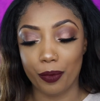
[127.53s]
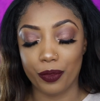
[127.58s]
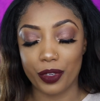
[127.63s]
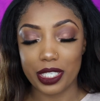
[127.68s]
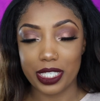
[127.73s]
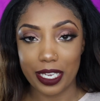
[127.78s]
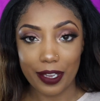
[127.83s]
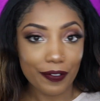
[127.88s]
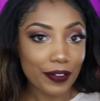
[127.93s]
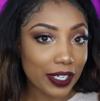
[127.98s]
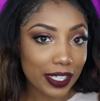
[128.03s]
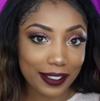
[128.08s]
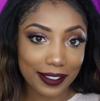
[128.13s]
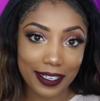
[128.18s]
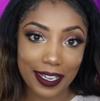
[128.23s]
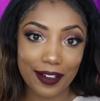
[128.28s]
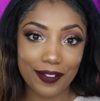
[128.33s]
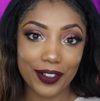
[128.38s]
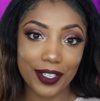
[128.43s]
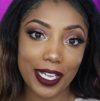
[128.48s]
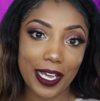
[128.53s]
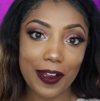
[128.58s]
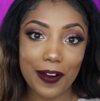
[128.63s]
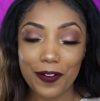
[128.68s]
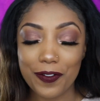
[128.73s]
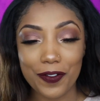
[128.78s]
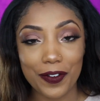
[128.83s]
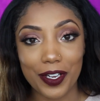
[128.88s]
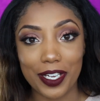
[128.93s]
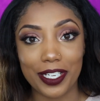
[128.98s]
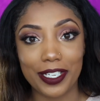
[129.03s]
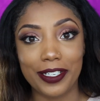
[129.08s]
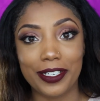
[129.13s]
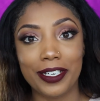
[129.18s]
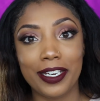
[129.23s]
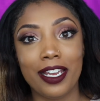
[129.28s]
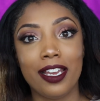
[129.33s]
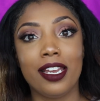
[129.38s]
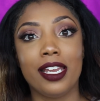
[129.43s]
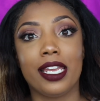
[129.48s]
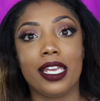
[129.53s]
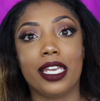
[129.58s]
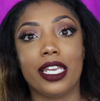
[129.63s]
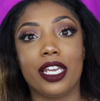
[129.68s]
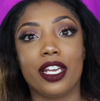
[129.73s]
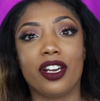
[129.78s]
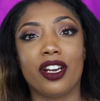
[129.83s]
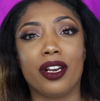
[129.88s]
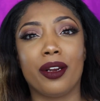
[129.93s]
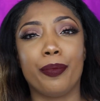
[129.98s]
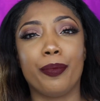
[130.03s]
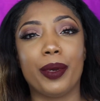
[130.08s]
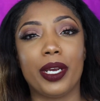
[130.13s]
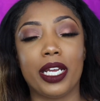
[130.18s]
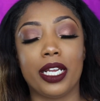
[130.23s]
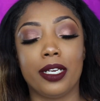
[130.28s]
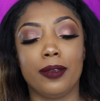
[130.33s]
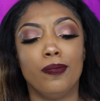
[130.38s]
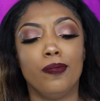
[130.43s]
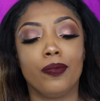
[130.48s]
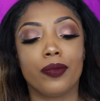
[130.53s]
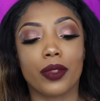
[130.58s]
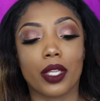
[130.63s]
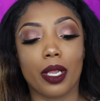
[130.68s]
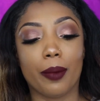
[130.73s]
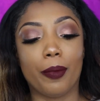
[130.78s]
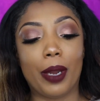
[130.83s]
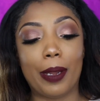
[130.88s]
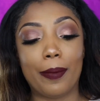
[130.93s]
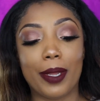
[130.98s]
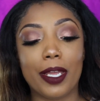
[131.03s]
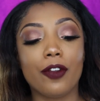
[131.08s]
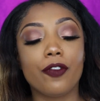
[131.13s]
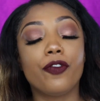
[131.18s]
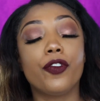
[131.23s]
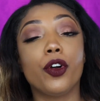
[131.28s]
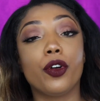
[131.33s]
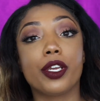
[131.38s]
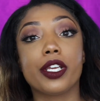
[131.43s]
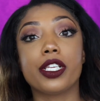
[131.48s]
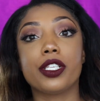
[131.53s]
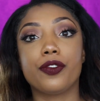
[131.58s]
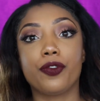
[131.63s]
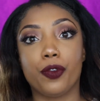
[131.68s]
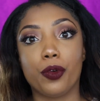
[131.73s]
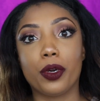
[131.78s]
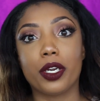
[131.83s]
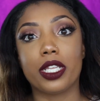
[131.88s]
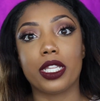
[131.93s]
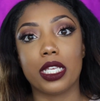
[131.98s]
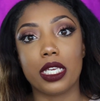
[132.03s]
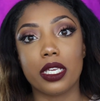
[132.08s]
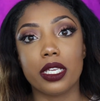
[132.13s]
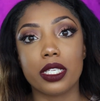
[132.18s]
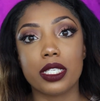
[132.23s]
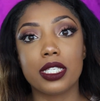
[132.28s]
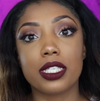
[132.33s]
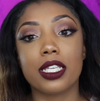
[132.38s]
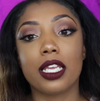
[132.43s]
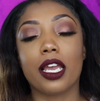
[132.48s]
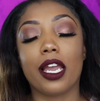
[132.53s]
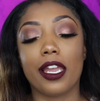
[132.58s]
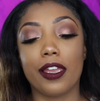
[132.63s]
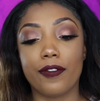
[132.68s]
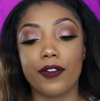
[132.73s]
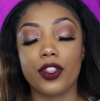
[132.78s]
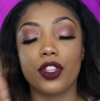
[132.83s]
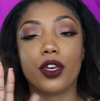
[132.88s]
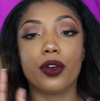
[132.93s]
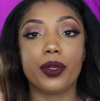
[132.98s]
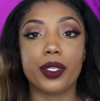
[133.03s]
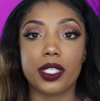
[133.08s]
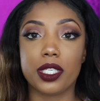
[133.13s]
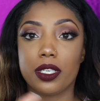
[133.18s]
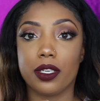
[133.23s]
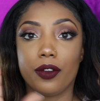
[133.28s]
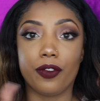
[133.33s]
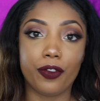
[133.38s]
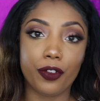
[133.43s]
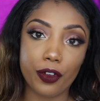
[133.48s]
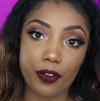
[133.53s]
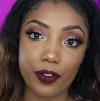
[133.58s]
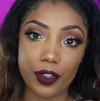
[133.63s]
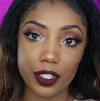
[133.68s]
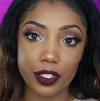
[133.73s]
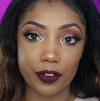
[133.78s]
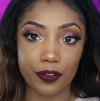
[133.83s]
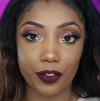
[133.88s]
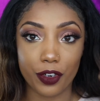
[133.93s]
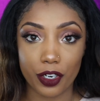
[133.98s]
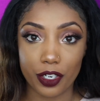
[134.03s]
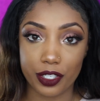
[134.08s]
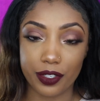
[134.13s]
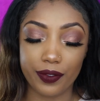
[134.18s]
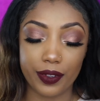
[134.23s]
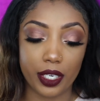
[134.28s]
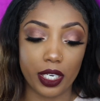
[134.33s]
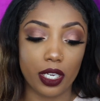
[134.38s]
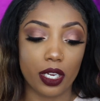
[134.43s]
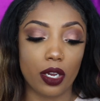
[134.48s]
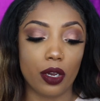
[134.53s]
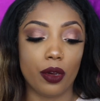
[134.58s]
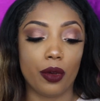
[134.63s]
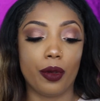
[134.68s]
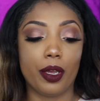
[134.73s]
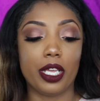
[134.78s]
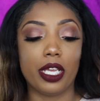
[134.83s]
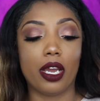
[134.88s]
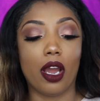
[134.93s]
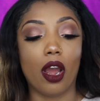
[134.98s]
We definitely have a lot of fun here, but my main focus for this, even though it's a full face of NARS video,